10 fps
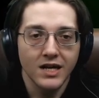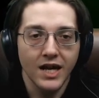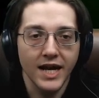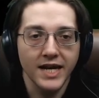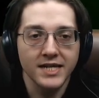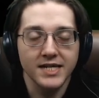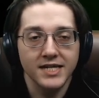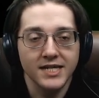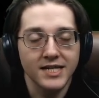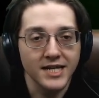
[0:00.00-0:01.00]
And
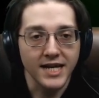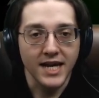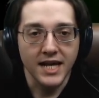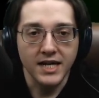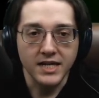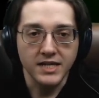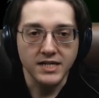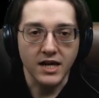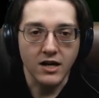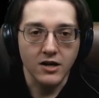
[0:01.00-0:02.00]
today
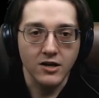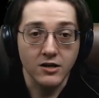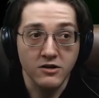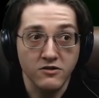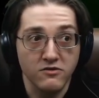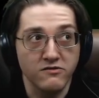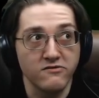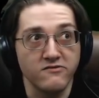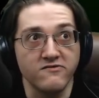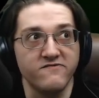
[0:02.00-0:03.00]
is
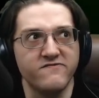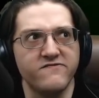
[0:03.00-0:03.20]
our